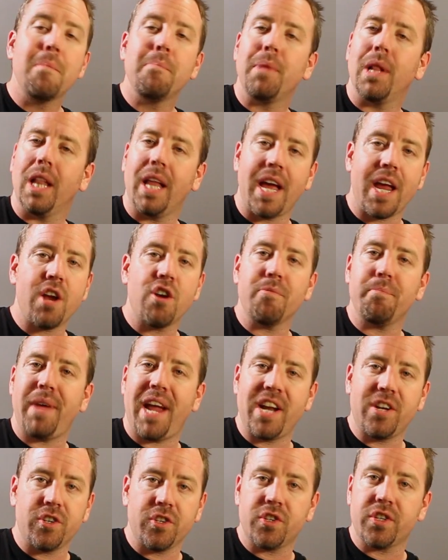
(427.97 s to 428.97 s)
Play your
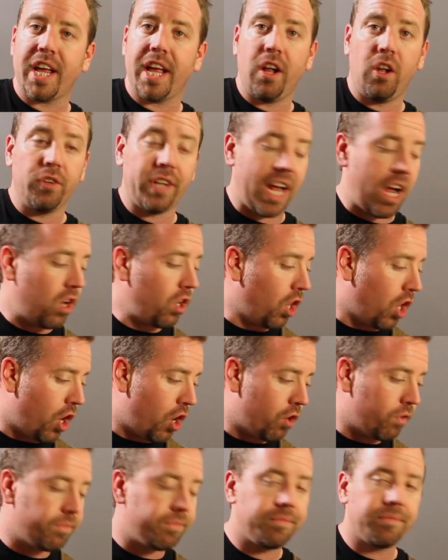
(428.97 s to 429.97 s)
major scale down
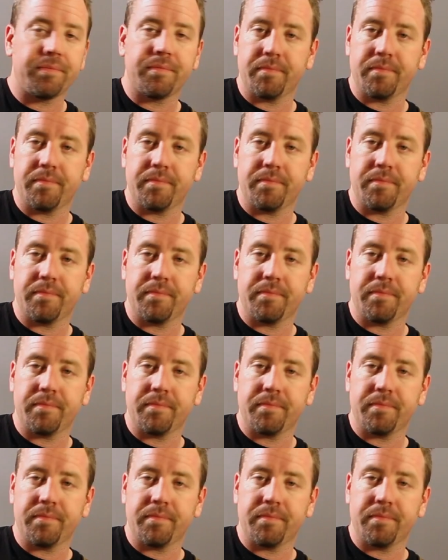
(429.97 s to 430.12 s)
low,